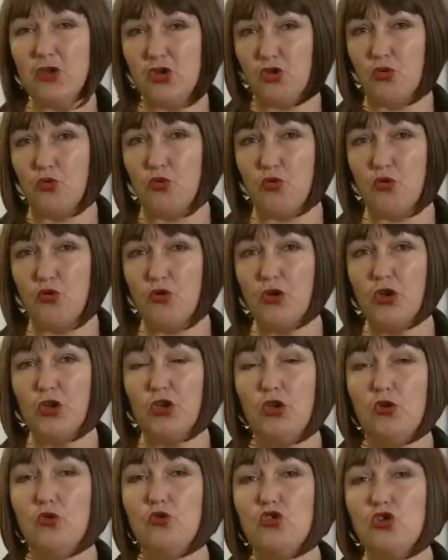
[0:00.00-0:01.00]
sure
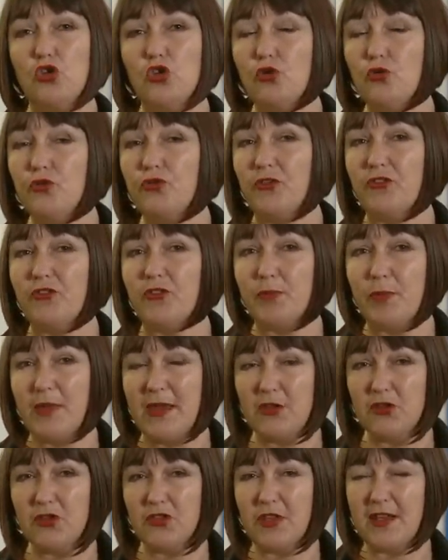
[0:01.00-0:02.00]
you choose a
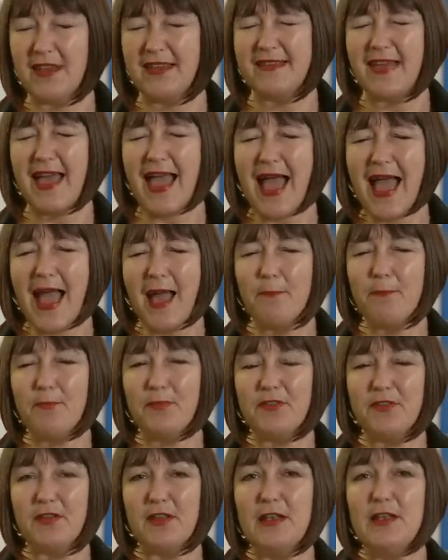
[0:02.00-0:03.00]
speech that is
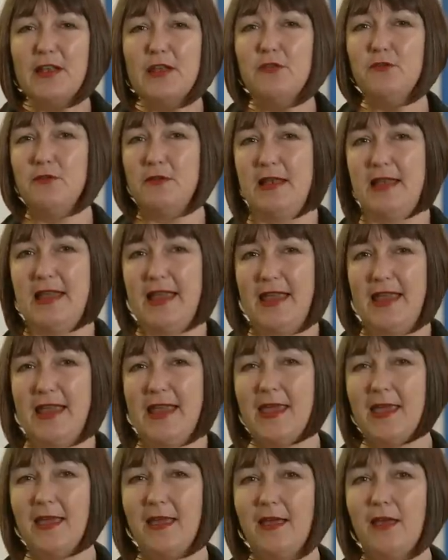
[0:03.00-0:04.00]

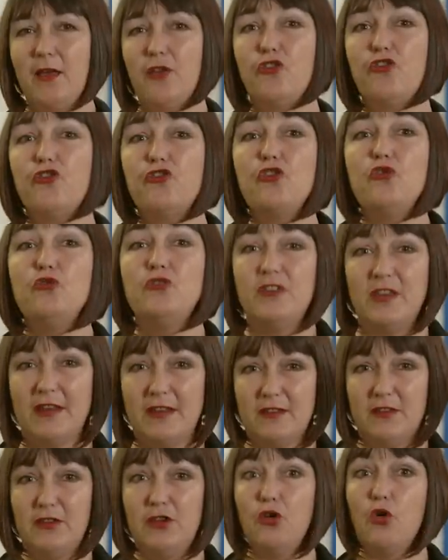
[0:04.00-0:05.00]
absolutely
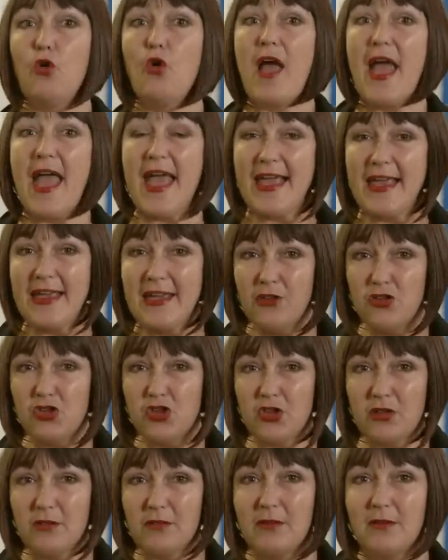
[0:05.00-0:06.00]
suited to your
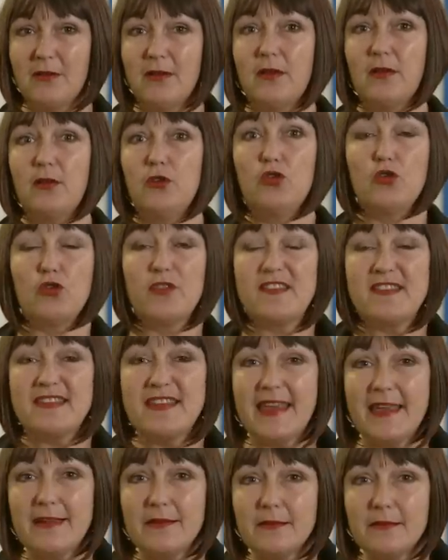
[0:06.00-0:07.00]
age, your
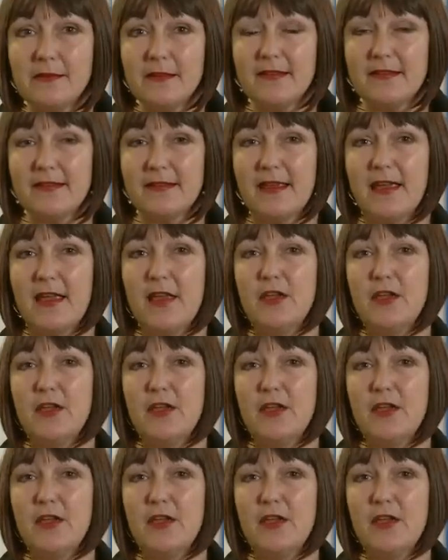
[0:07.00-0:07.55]
skills.